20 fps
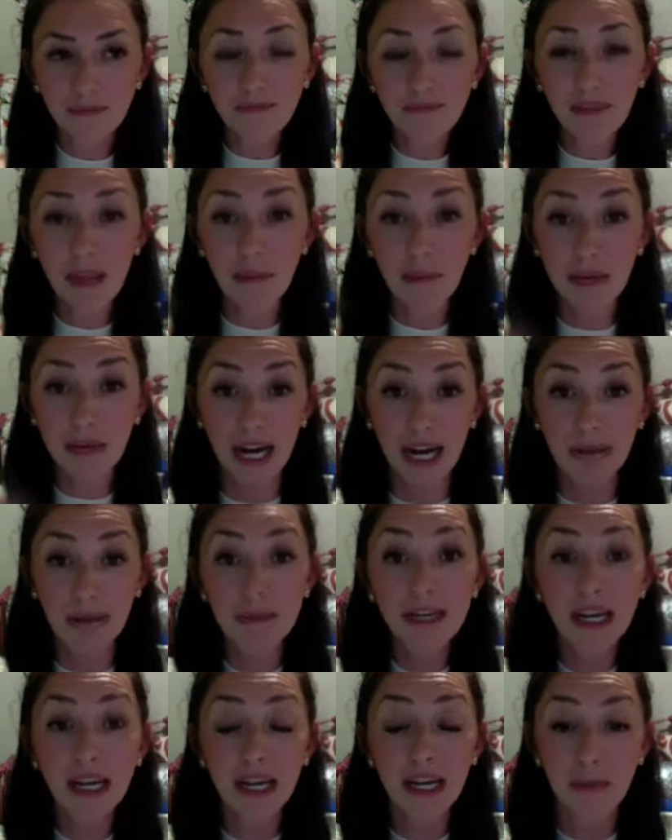but I'm the
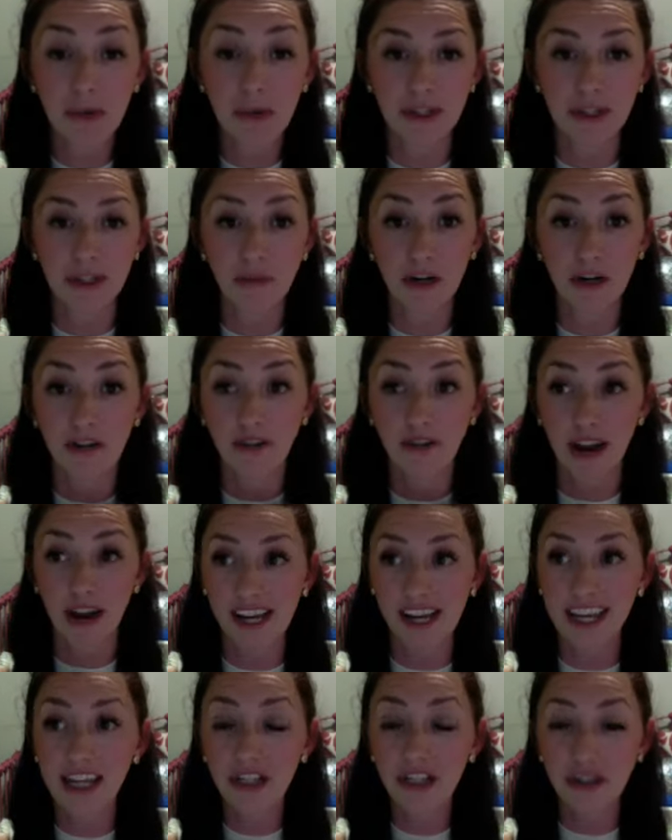kind of person where if I
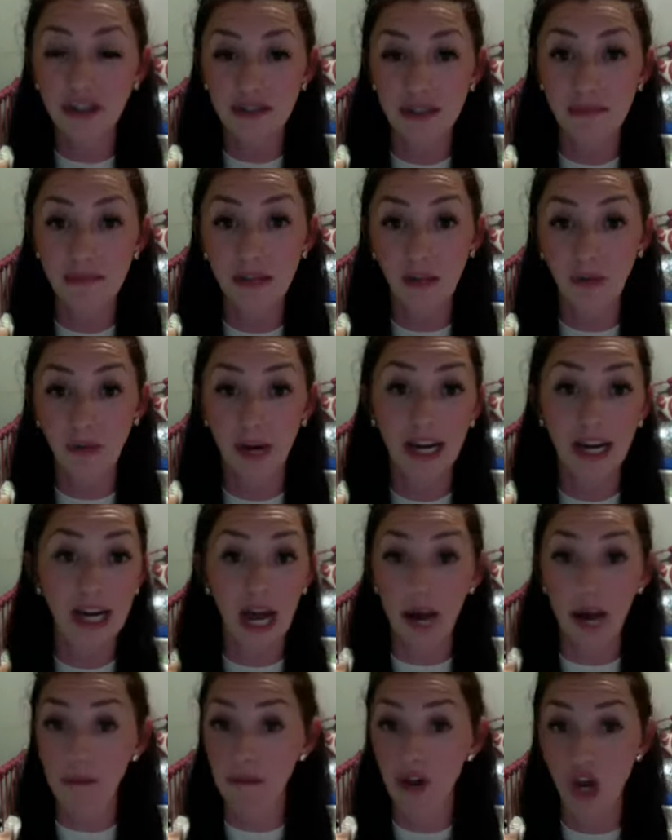can't do something right,
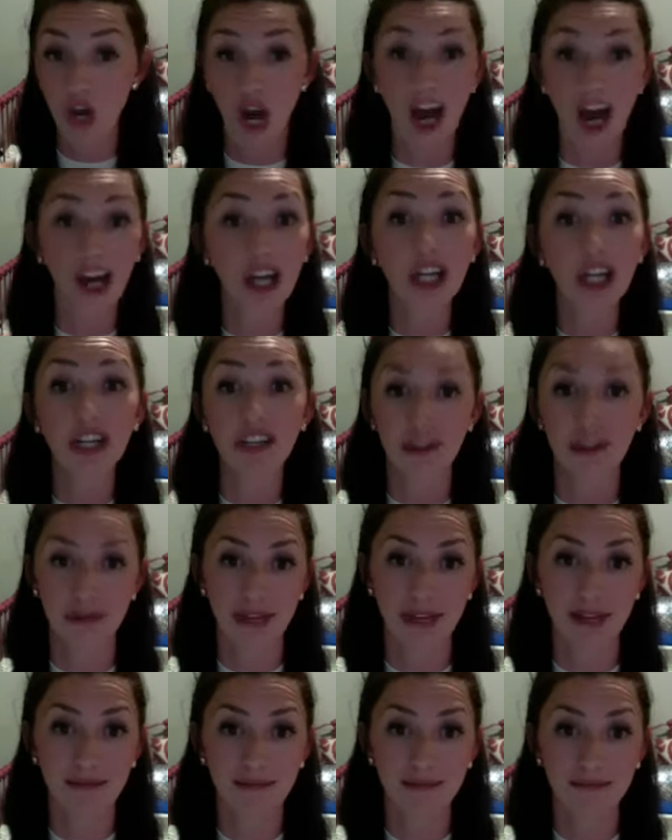I'm not going to do it.
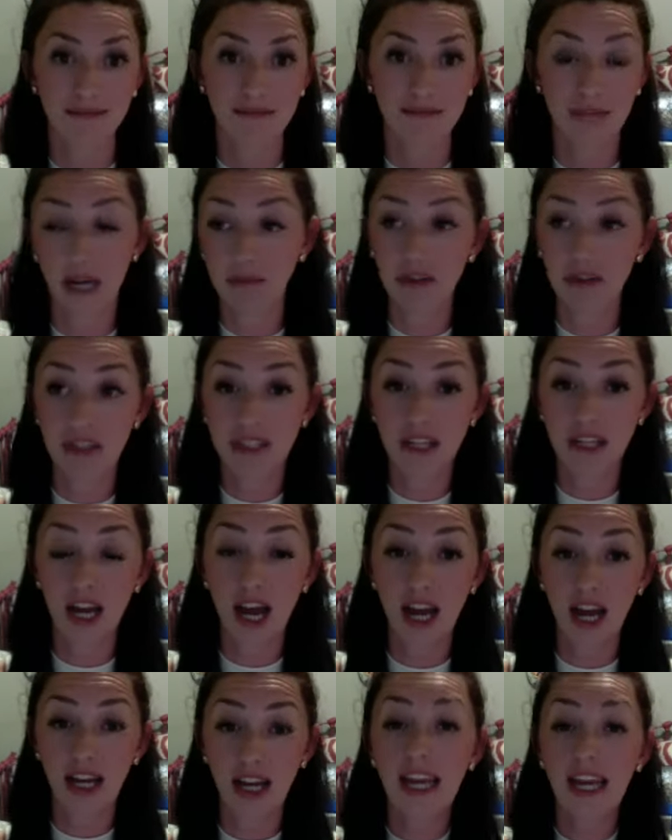I'm just
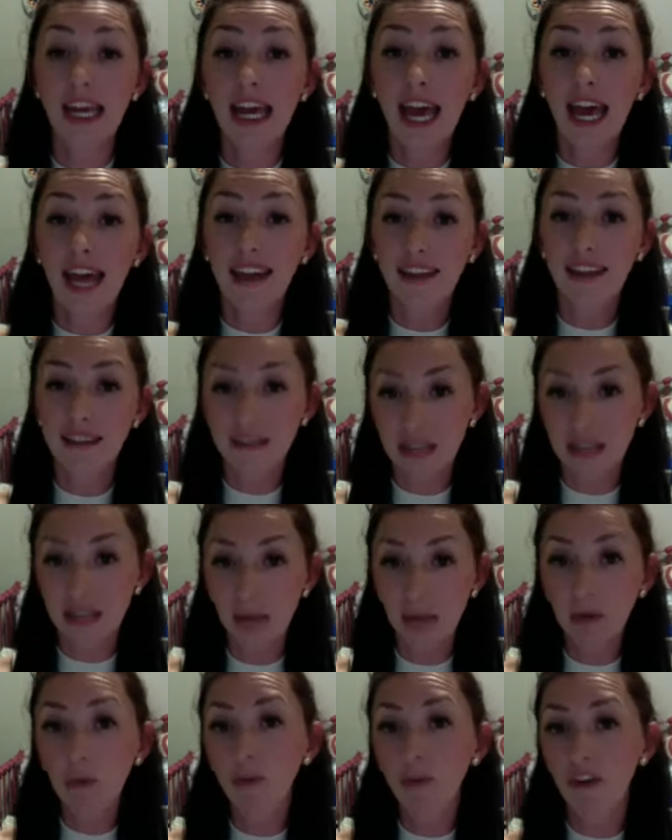not. And at the time
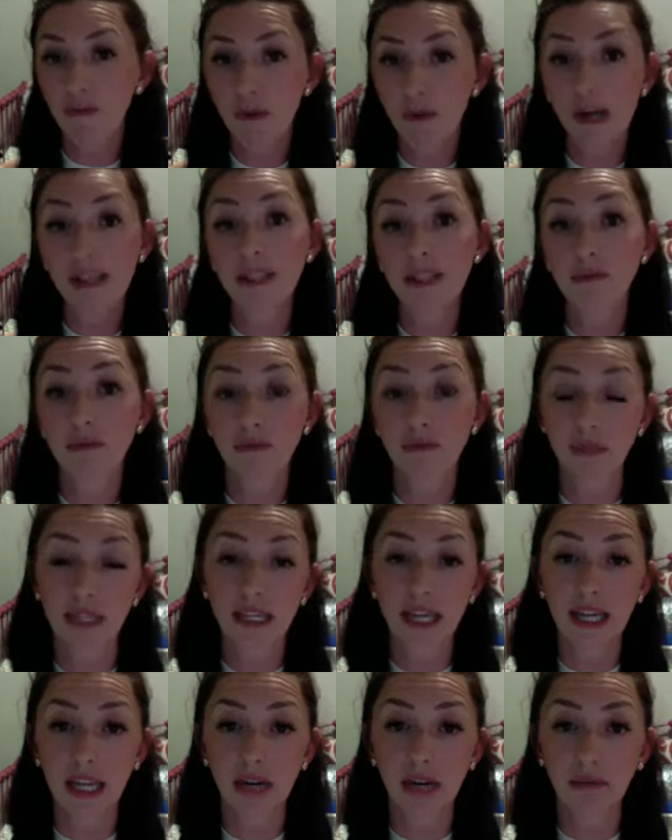when whiff boxes were really
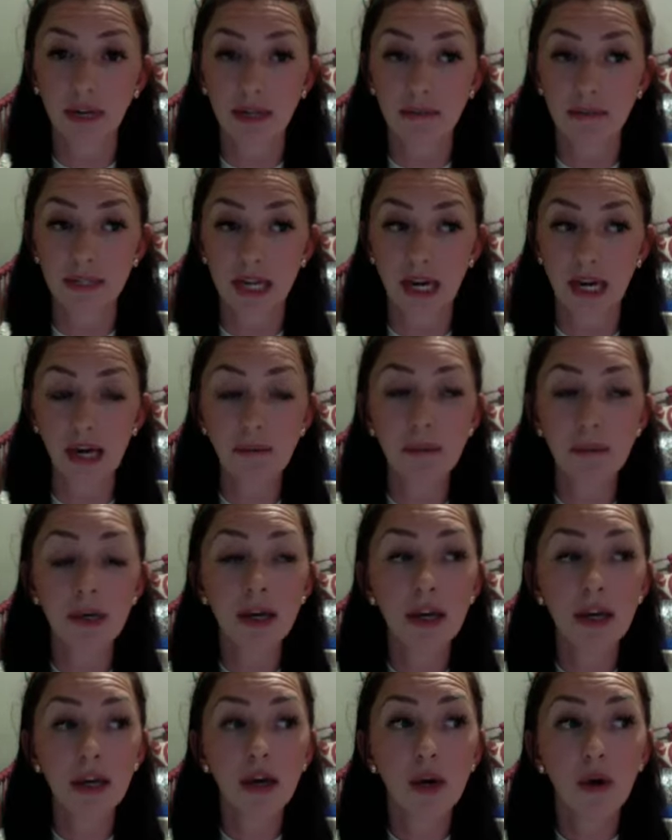getting ramped up,
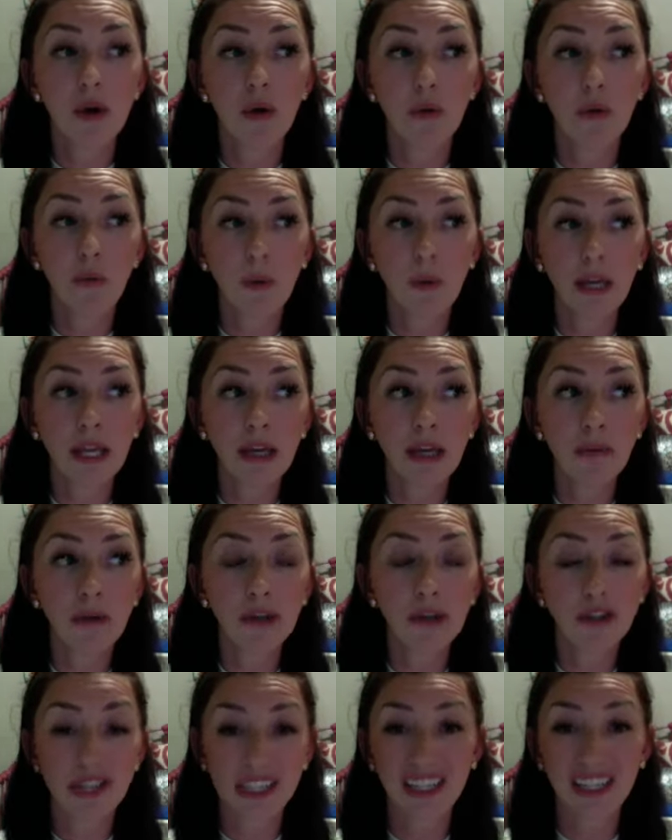we were
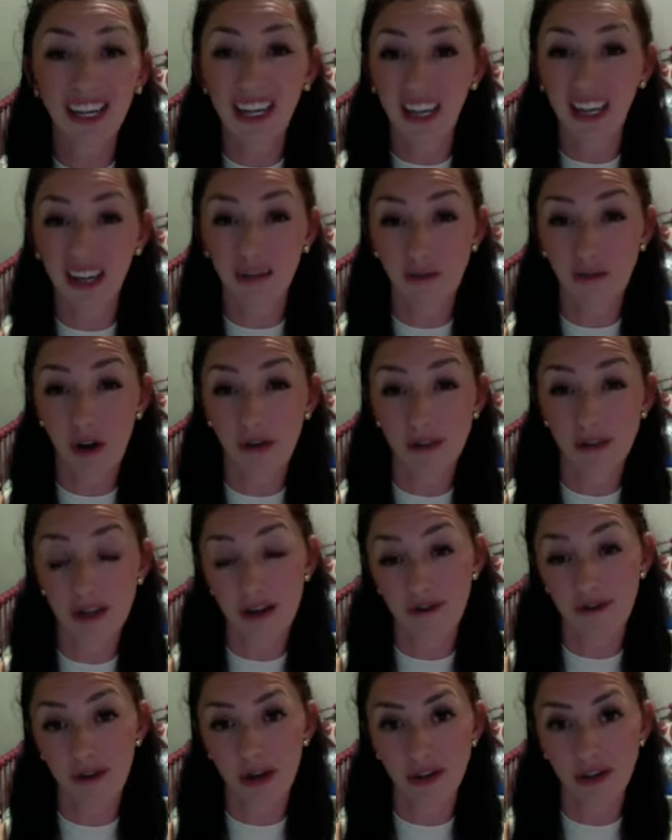just getting involved in
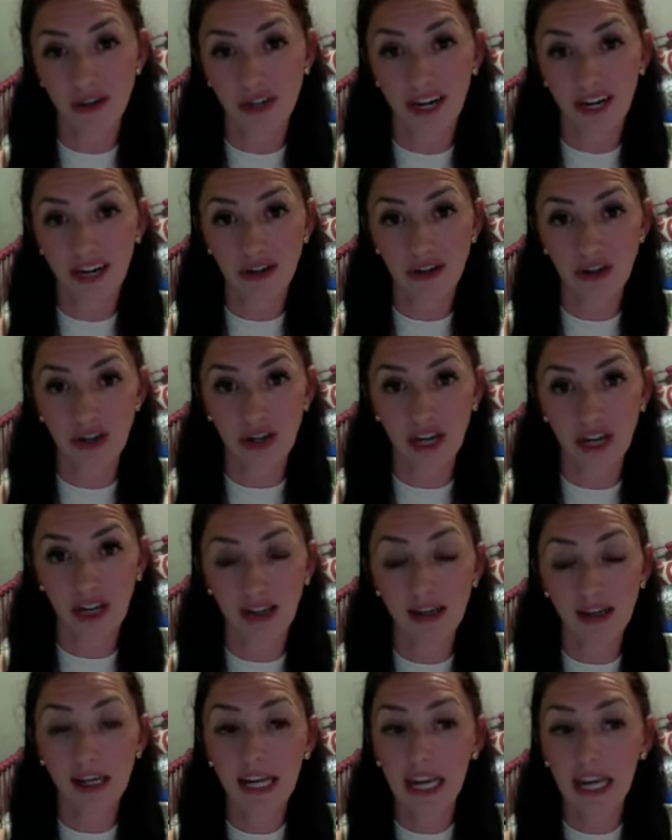our foster care journey.
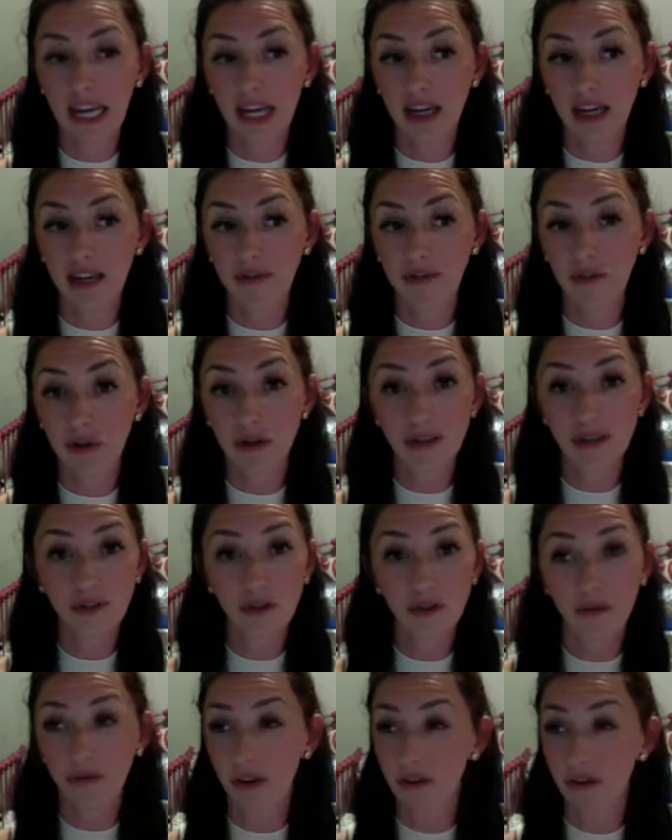And for those of
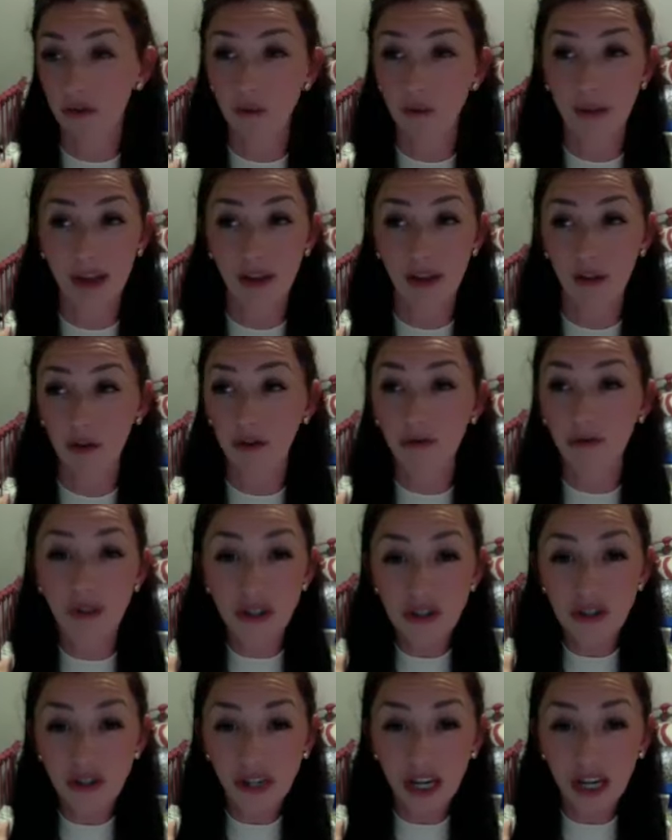you who've ever been through
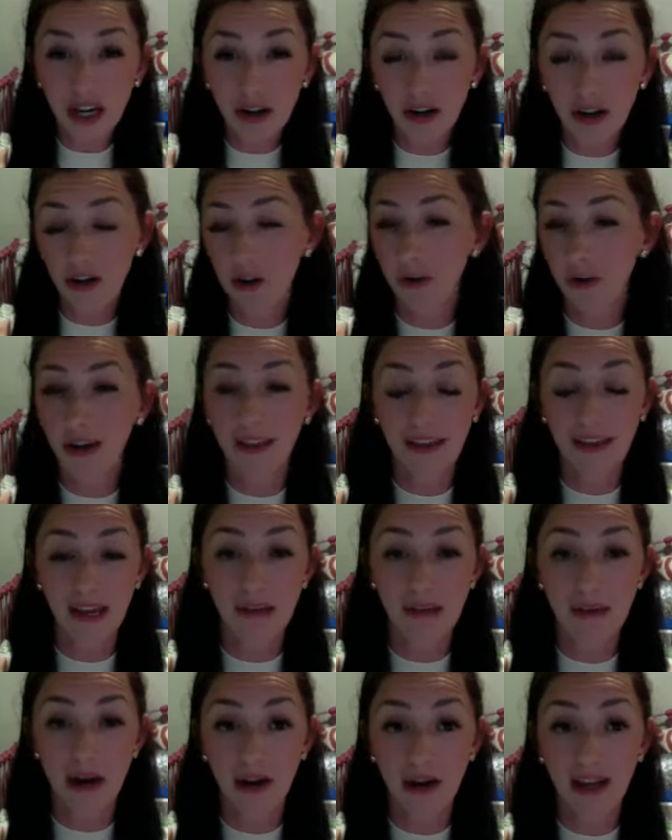foster care or know anything
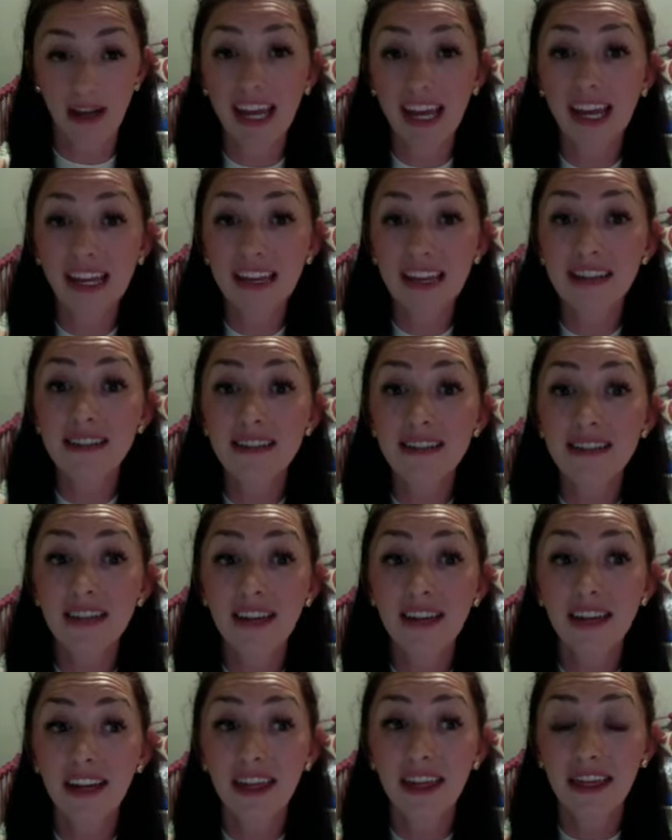about it, it is
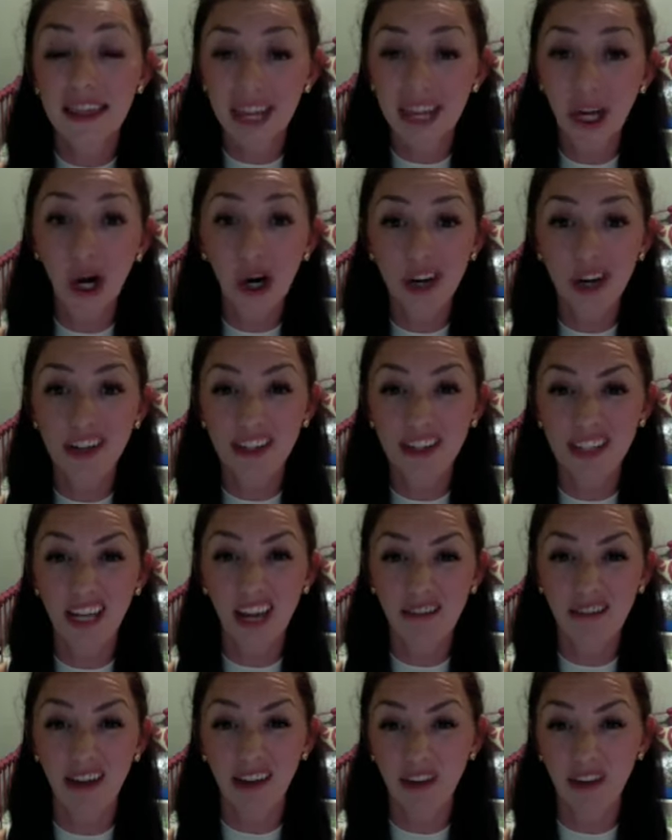the hardest thing
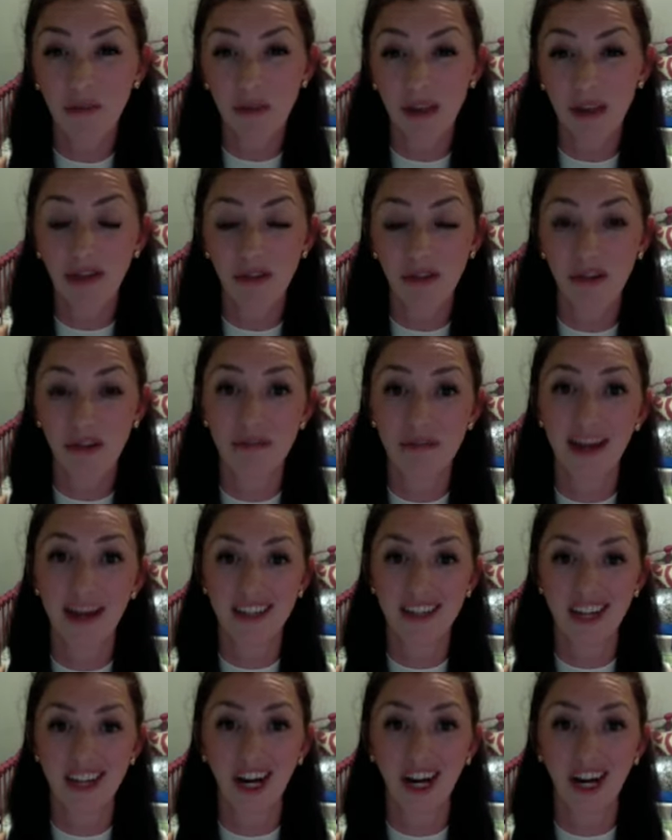I've ever been through in my entire